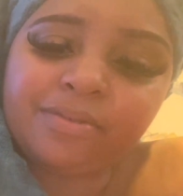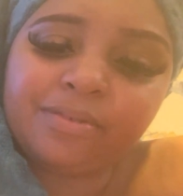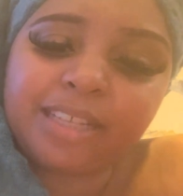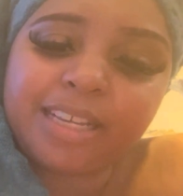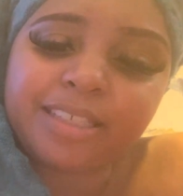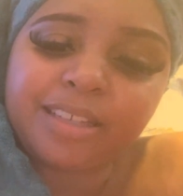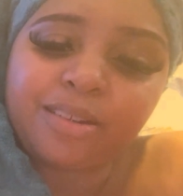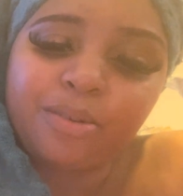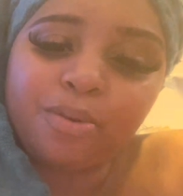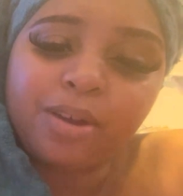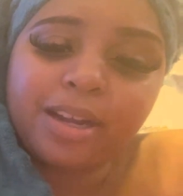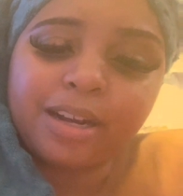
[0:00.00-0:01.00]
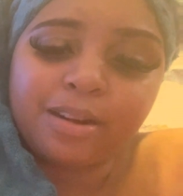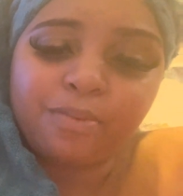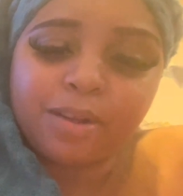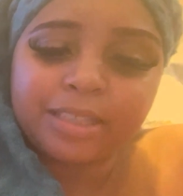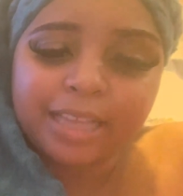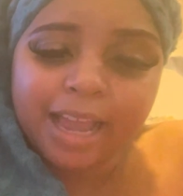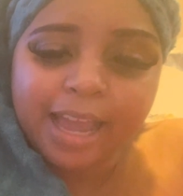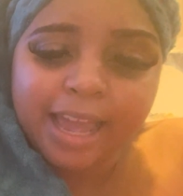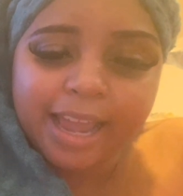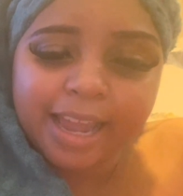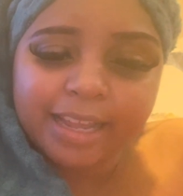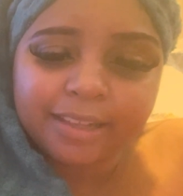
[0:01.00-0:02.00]
These are longer than the ones I
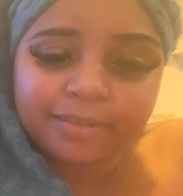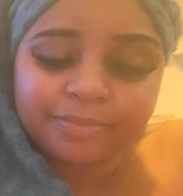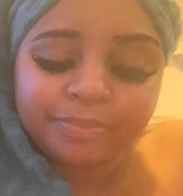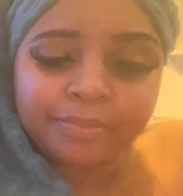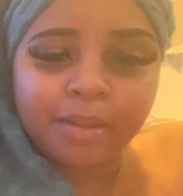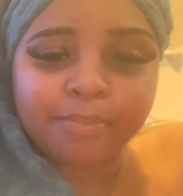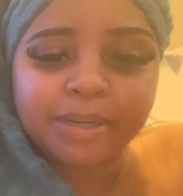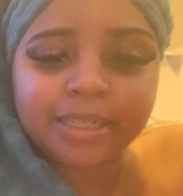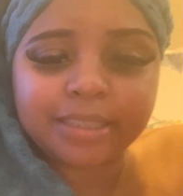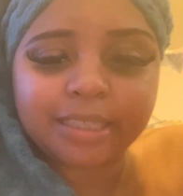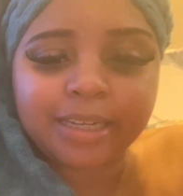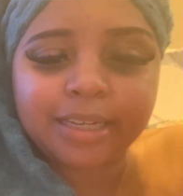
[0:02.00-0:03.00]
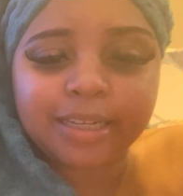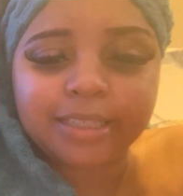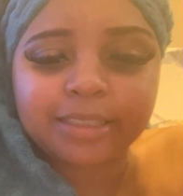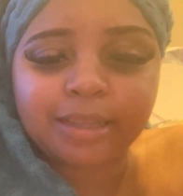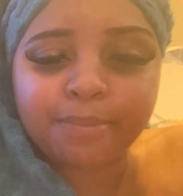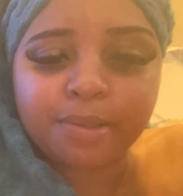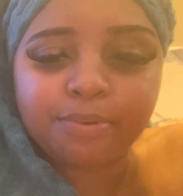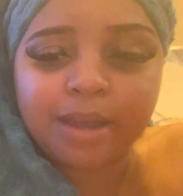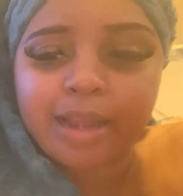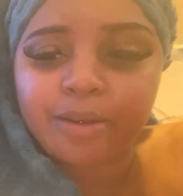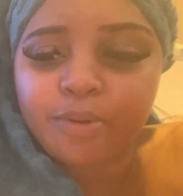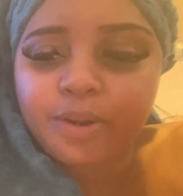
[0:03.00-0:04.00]
had. But it's good because some people
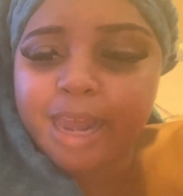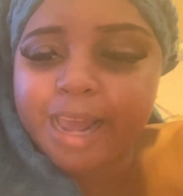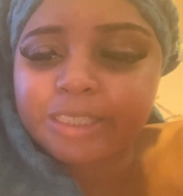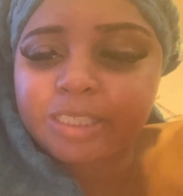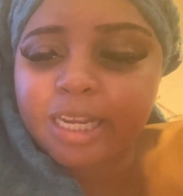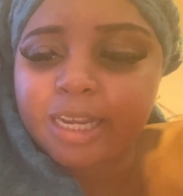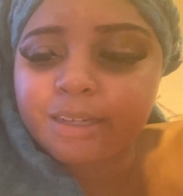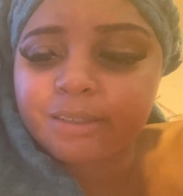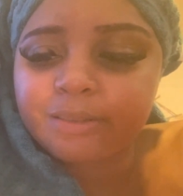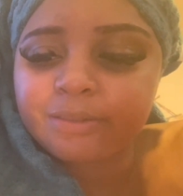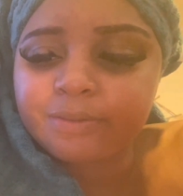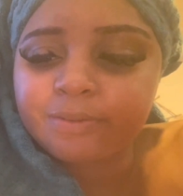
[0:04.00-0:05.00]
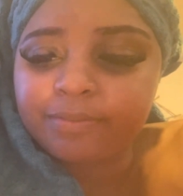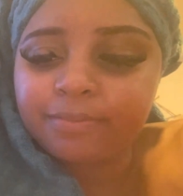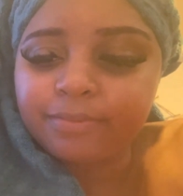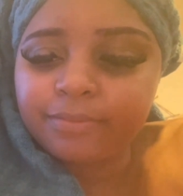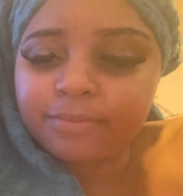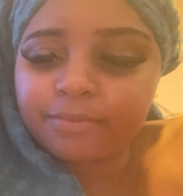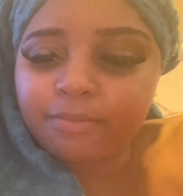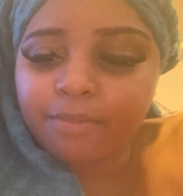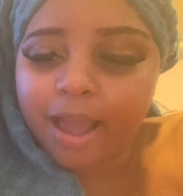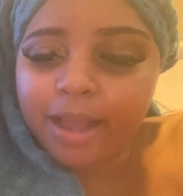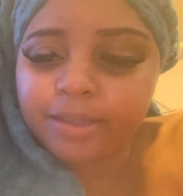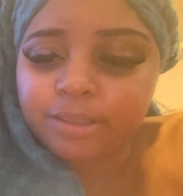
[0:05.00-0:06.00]
got long lash hair.
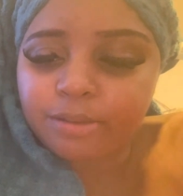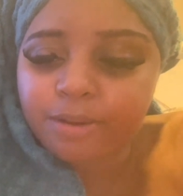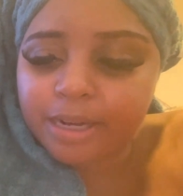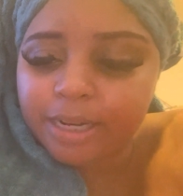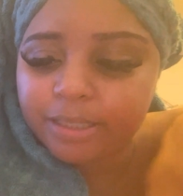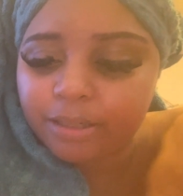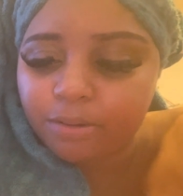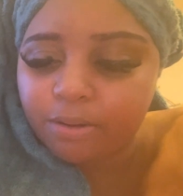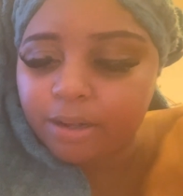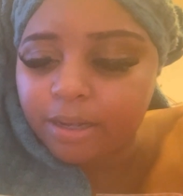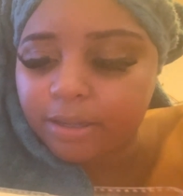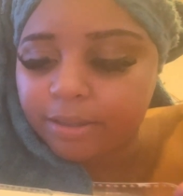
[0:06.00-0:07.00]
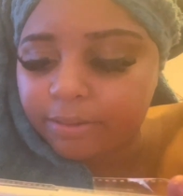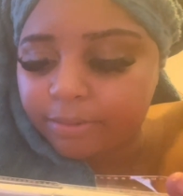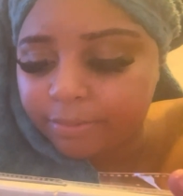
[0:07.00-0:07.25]
I could swear these are longer.